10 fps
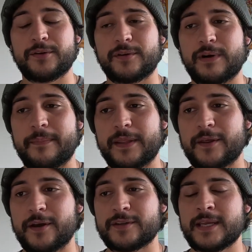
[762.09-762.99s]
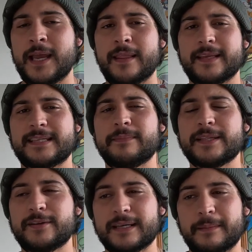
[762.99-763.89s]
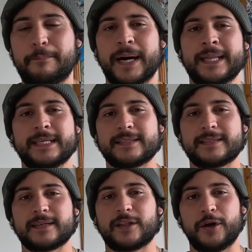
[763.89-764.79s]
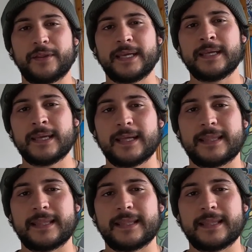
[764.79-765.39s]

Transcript: good grabbing those. They're similar to like the Bunnings clothing.